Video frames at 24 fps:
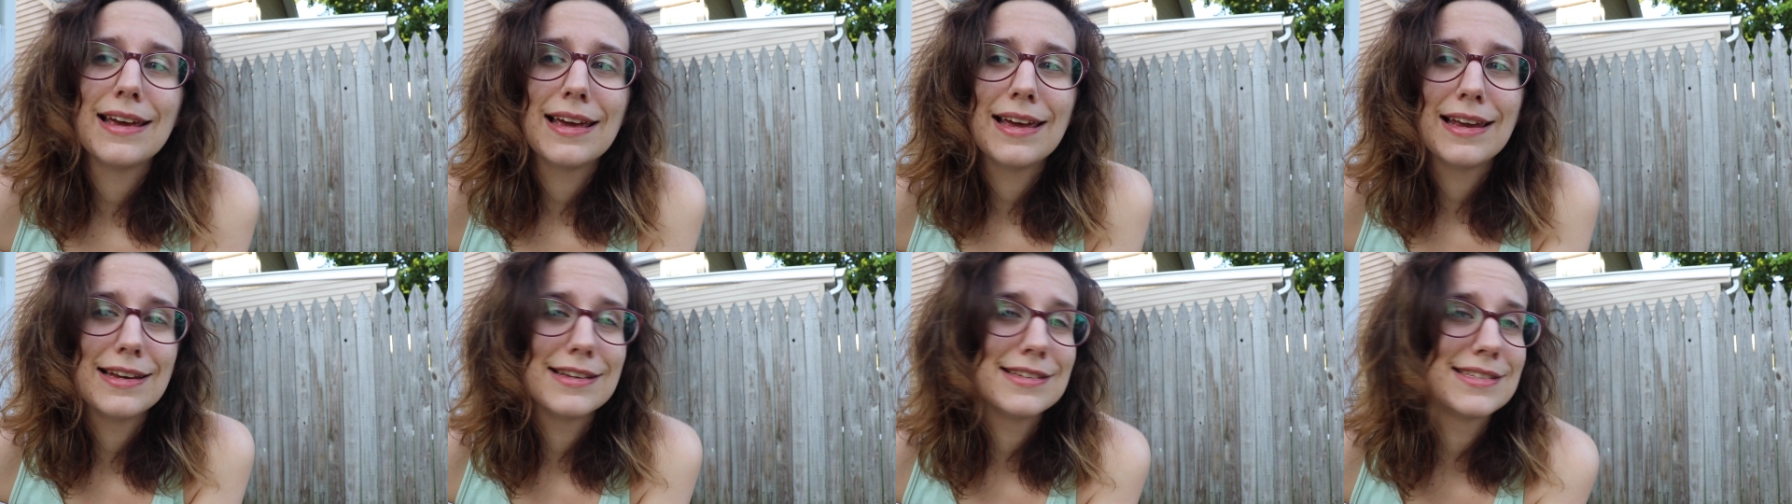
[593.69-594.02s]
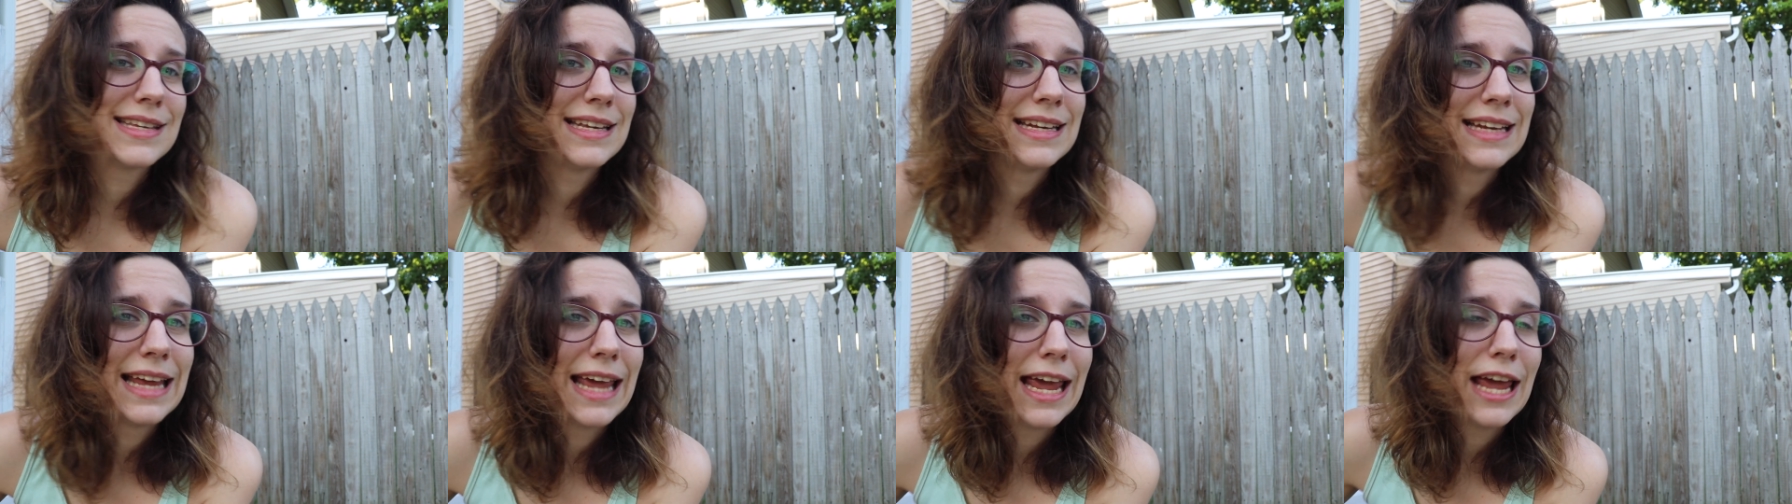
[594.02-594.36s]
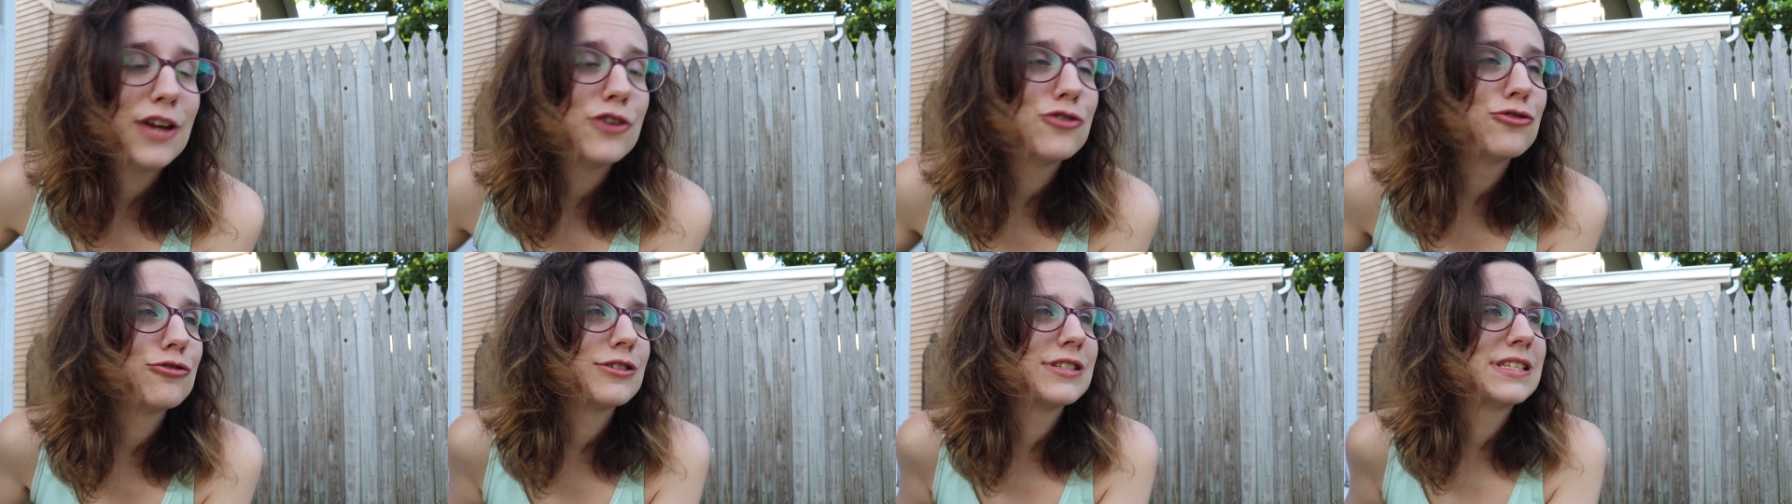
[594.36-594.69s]
it is an
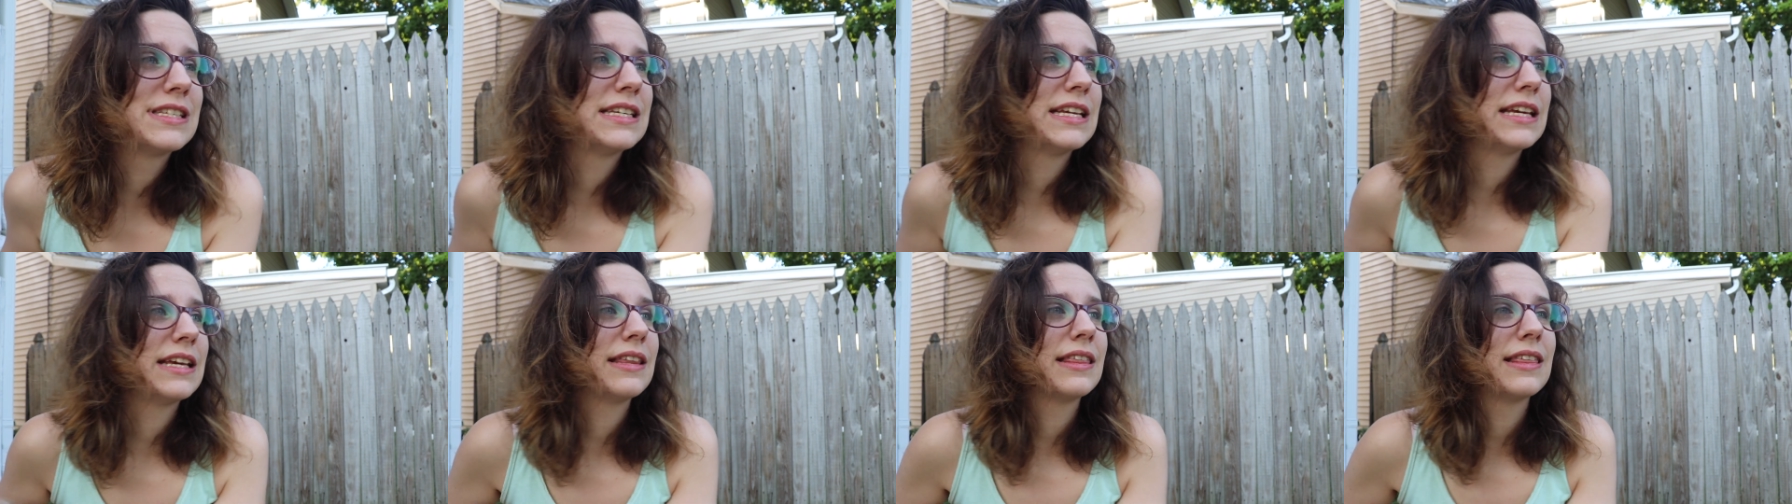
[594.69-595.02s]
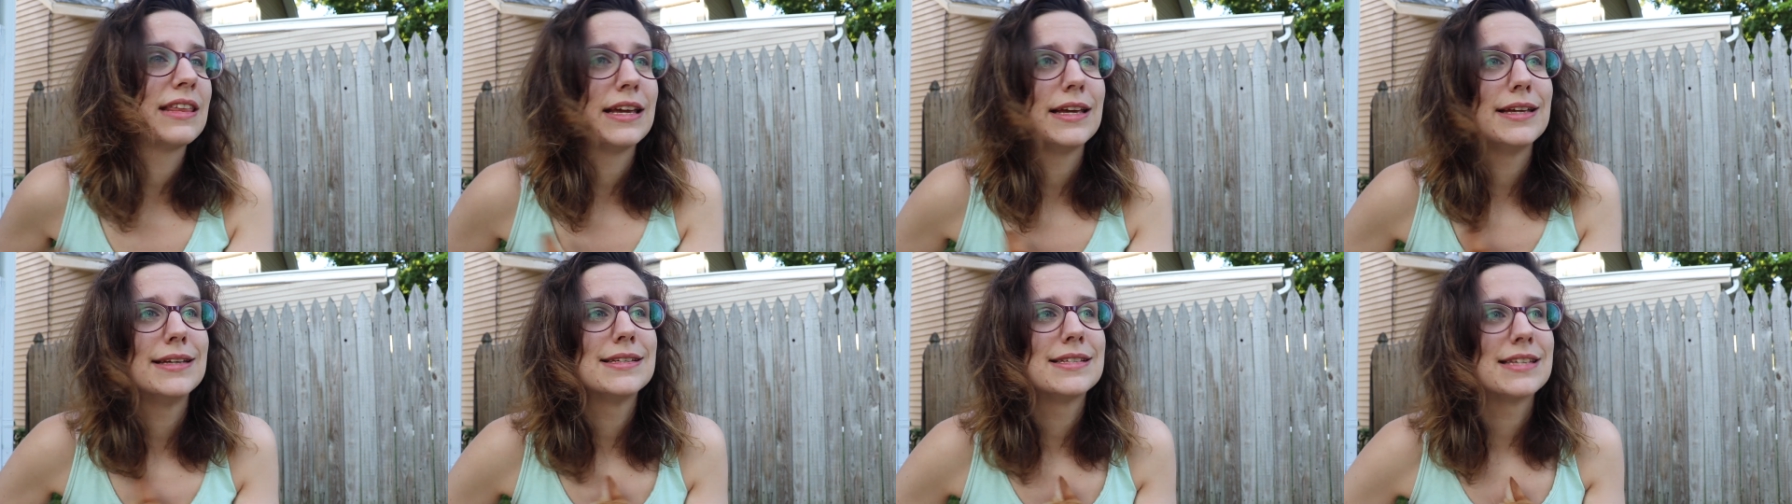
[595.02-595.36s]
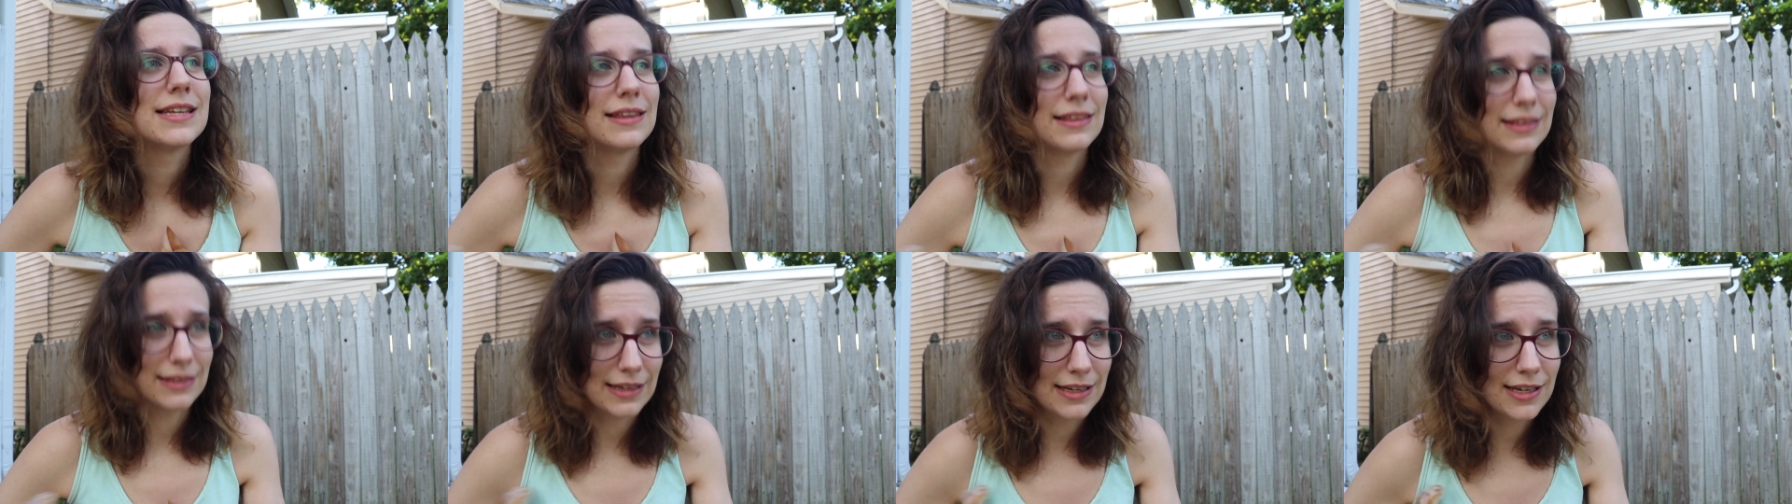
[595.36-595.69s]
interesting thing
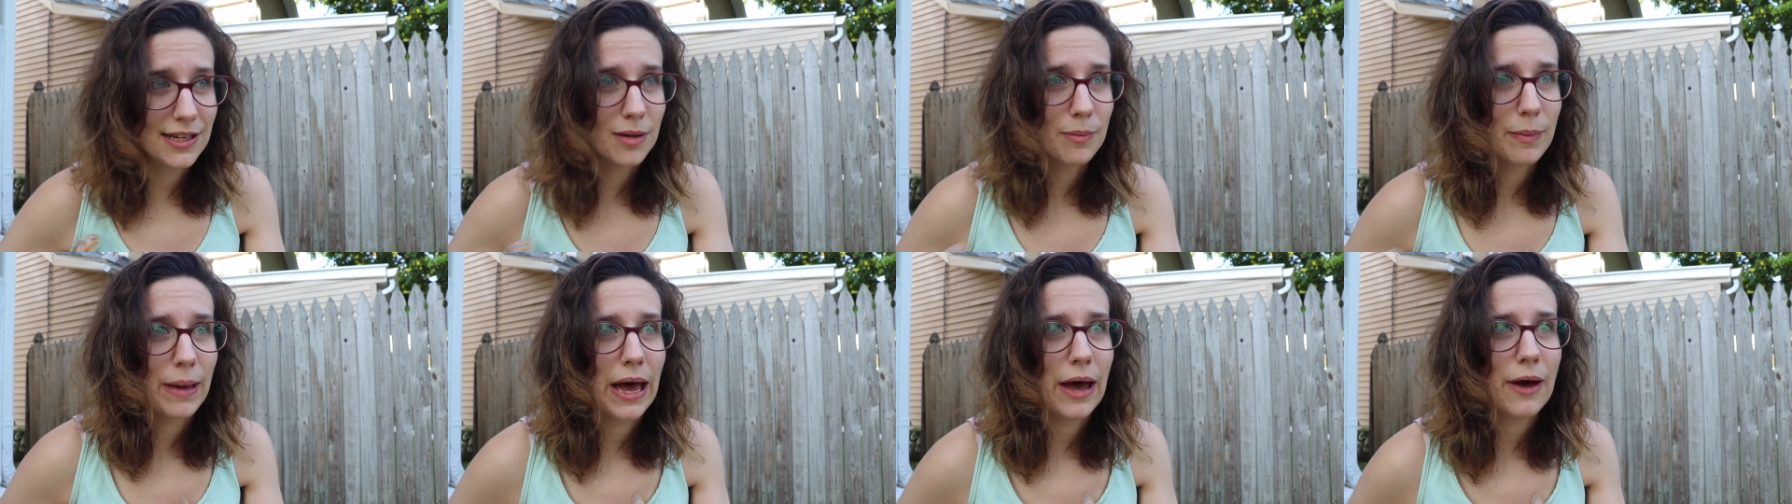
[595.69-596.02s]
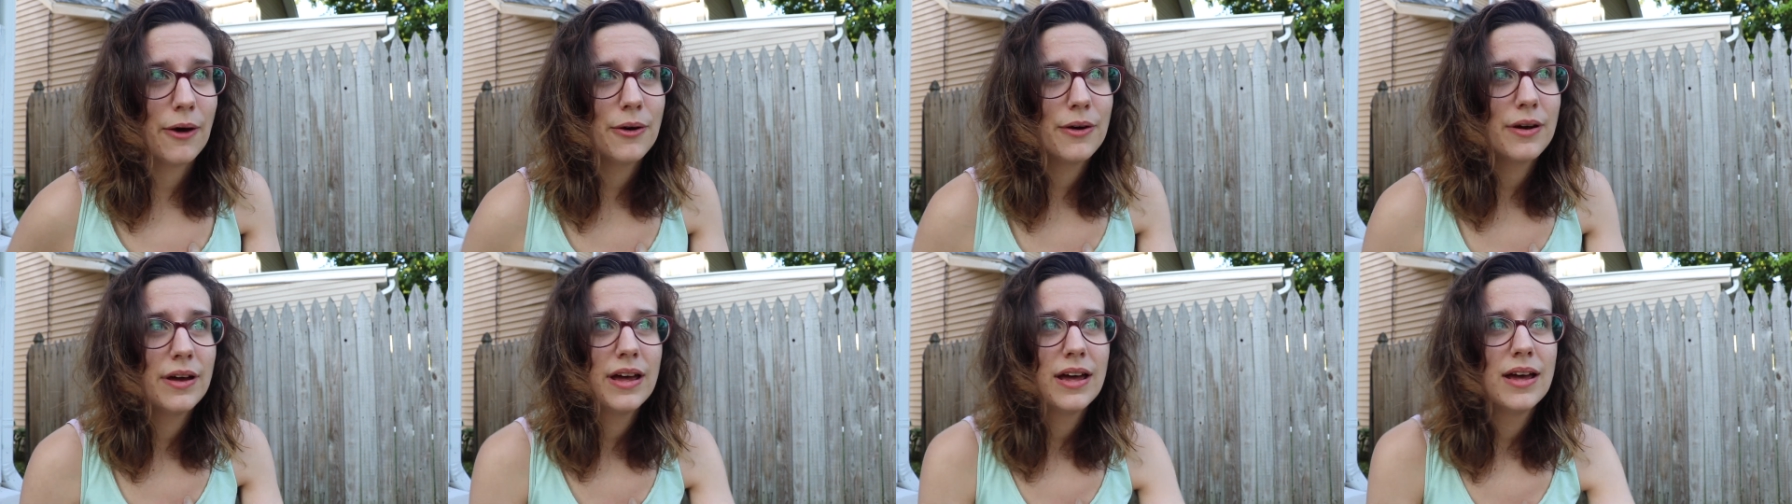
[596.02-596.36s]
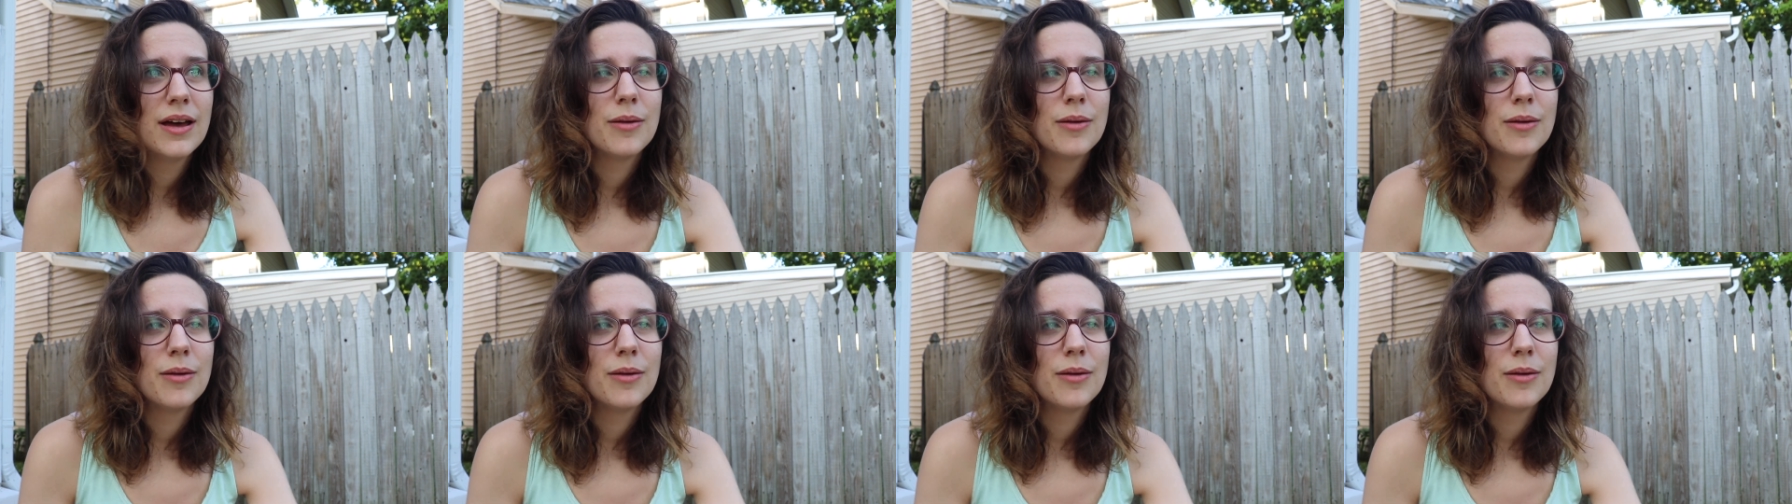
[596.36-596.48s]
to think about,